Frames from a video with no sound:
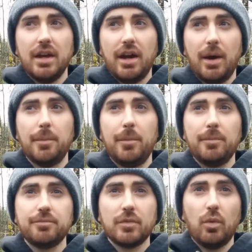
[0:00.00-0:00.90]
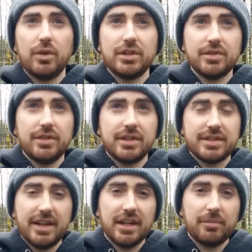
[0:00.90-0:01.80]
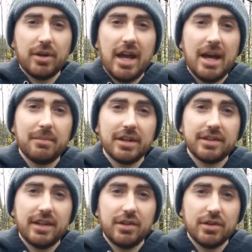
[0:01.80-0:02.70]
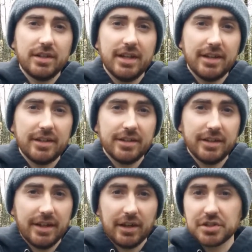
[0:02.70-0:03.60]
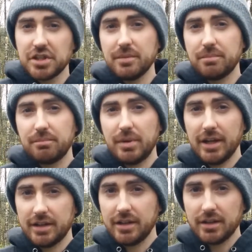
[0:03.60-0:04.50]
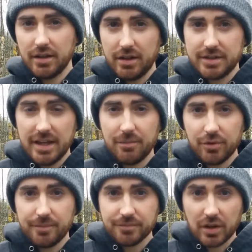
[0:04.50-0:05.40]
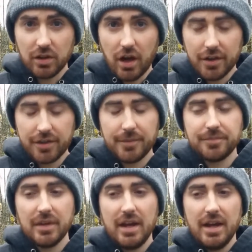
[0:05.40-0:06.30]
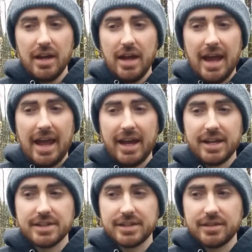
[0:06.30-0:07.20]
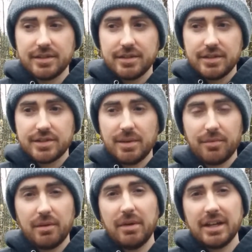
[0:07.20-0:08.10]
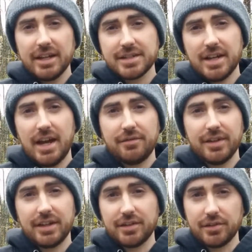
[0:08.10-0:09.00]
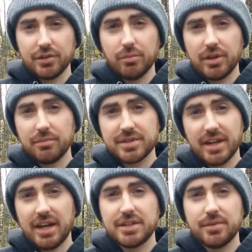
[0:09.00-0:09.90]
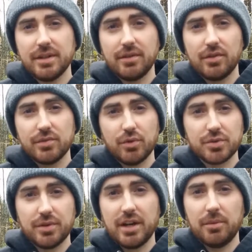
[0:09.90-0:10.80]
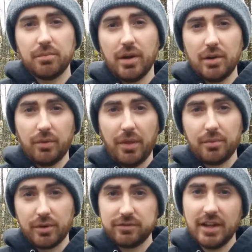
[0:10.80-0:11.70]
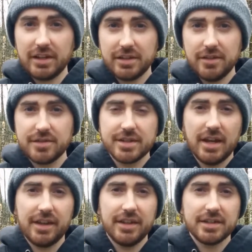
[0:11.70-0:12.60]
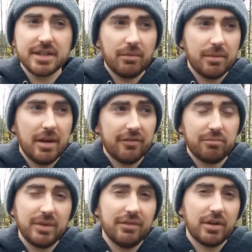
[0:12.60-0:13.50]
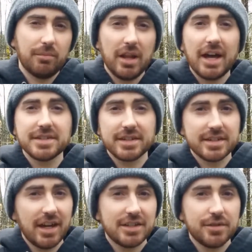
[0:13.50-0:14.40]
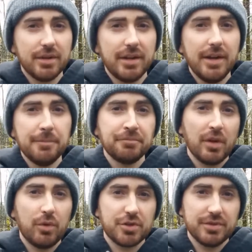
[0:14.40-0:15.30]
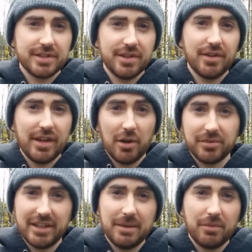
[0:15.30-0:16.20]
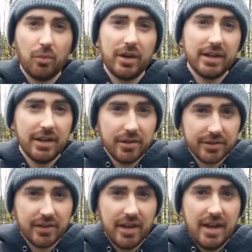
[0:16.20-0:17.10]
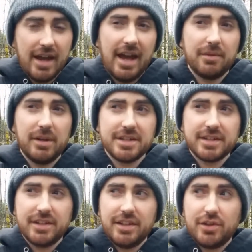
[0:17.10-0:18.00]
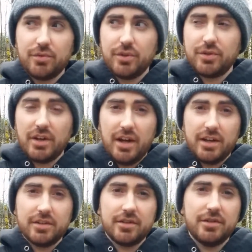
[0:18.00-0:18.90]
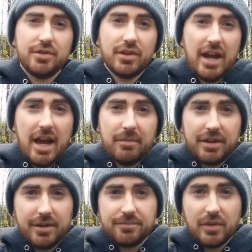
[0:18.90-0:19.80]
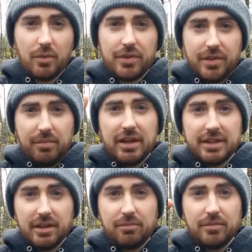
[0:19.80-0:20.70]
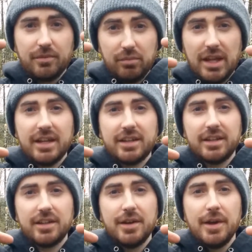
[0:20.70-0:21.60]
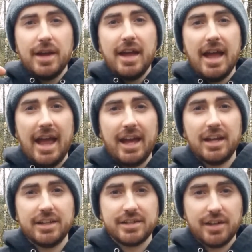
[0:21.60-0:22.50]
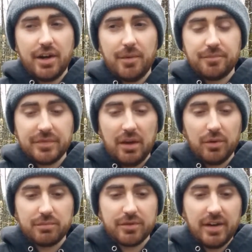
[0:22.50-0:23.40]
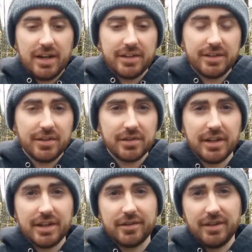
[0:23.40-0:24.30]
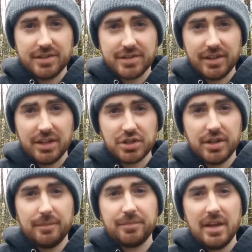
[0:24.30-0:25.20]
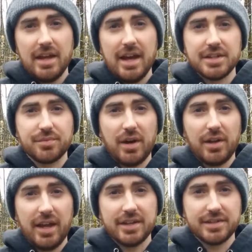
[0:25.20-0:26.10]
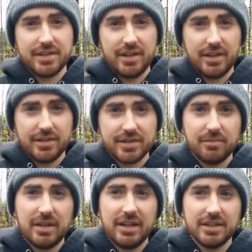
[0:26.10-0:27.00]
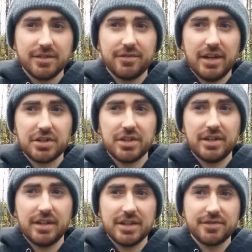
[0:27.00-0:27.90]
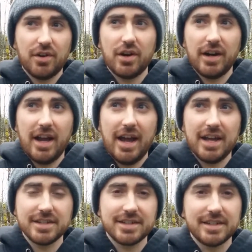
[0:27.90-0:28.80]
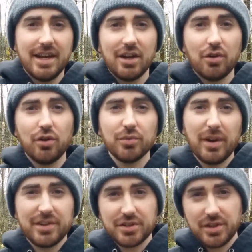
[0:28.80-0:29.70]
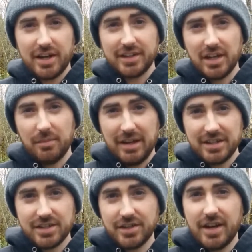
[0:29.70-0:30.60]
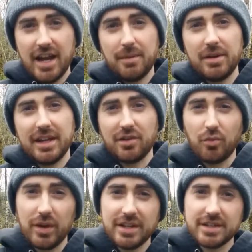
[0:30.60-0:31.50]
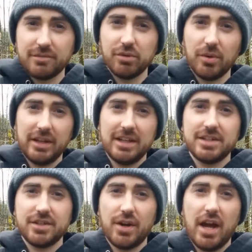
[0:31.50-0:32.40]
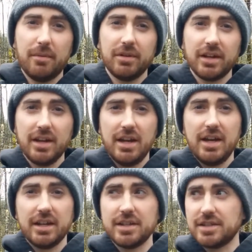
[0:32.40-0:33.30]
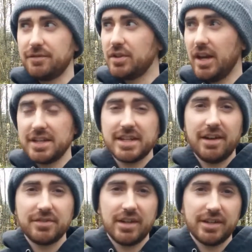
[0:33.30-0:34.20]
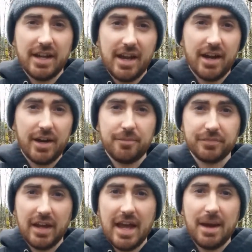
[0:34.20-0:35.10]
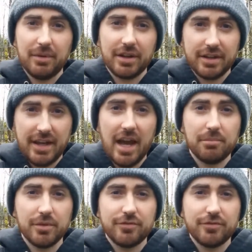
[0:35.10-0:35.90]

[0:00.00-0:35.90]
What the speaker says: uh, when you're doing setting up your hammock, that you could get like a cheap picnic table cloth, and some of them I guess have like an aluminum side to it, which would help with reflectives. I think some of them have even a plastic side to it, which would still help to keep the wind out. And basically, you would cocoon your hammock with the picnic blanket, and it would provide another layer of insulation as well as some heat deflection as far as cold weather trying to come into your hammock and wind blowing into your hammock. Because if you guys have done a hammock camp